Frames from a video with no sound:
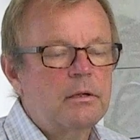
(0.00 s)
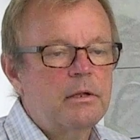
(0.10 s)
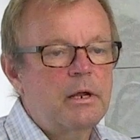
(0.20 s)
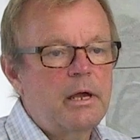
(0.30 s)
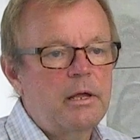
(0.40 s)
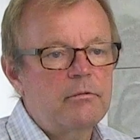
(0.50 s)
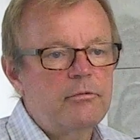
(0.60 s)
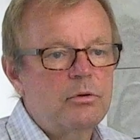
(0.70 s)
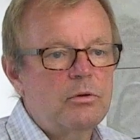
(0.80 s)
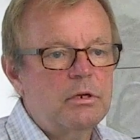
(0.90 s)
And then I had a
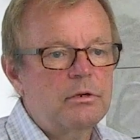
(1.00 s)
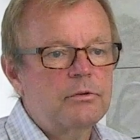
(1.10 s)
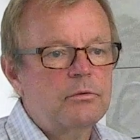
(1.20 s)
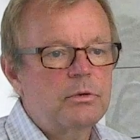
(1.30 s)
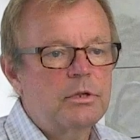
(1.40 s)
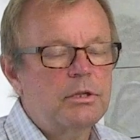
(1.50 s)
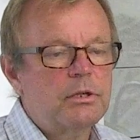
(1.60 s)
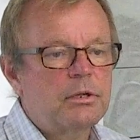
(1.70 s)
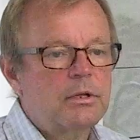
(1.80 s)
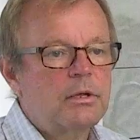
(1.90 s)
few years with
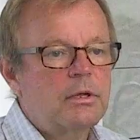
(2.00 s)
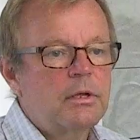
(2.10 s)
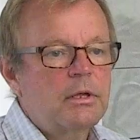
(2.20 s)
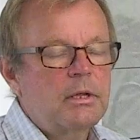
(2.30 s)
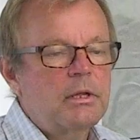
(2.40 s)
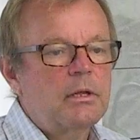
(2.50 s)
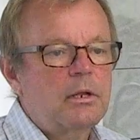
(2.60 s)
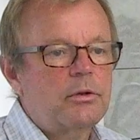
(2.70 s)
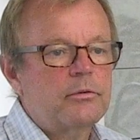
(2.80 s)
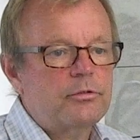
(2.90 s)

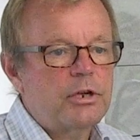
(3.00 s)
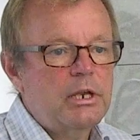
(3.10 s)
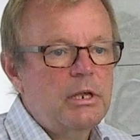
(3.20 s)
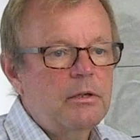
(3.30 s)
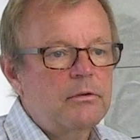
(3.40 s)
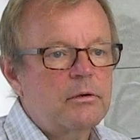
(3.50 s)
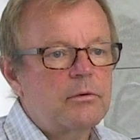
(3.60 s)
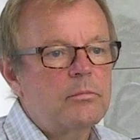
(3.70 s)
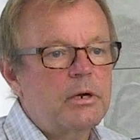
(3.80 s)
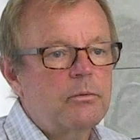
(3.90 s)
a lot of training,
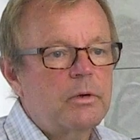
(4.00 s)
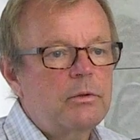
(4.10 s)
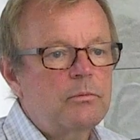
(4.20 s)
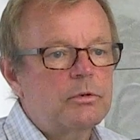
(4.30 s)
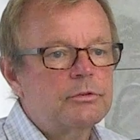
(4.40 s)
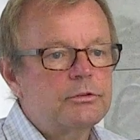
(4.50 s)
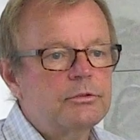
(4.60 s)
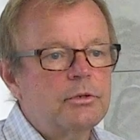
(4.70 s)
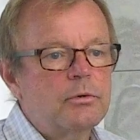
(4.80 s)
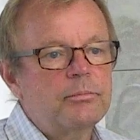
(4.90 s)
so my weight was
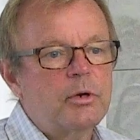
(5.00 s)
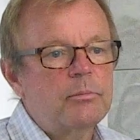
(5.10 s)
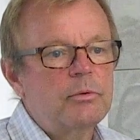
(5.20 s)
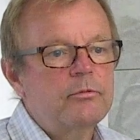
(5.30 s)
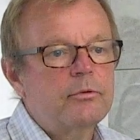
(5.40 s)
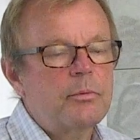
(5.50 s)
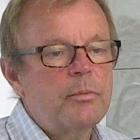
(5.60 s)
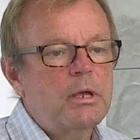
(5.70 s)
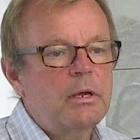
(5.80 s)
no problem for me.